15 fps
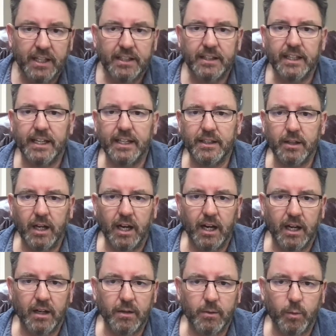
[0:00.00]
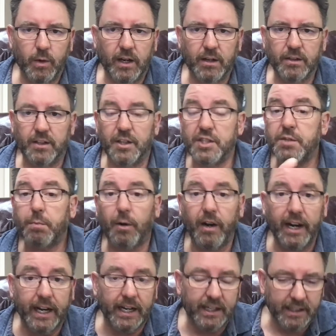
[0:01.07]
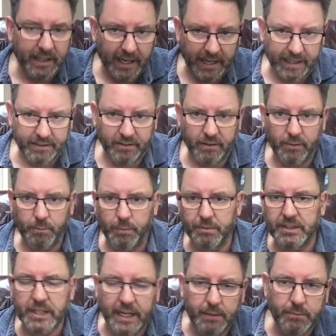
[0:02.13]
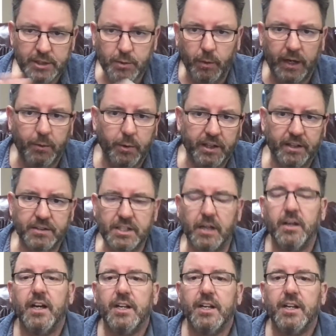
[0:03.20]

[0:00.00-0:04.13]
that where their spring had in between where there's